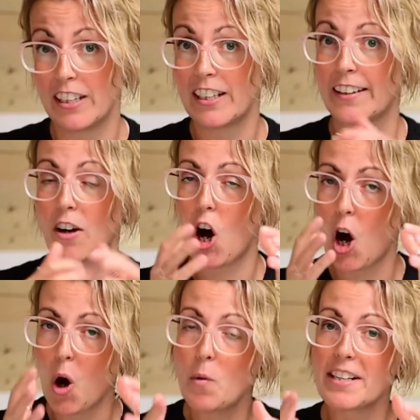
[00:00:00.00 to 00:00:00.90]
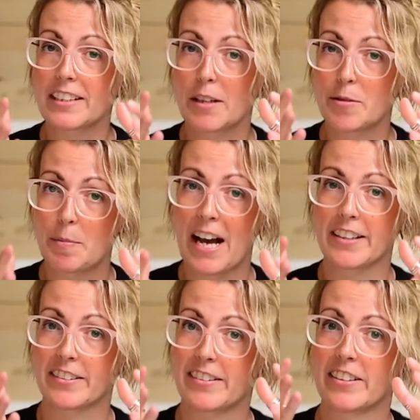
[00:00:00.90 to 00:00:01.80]
It always comes
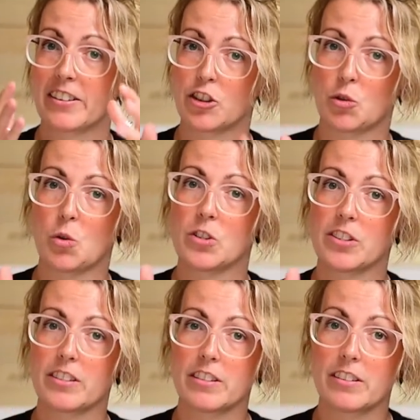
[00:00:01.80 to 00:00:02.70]
back to the controls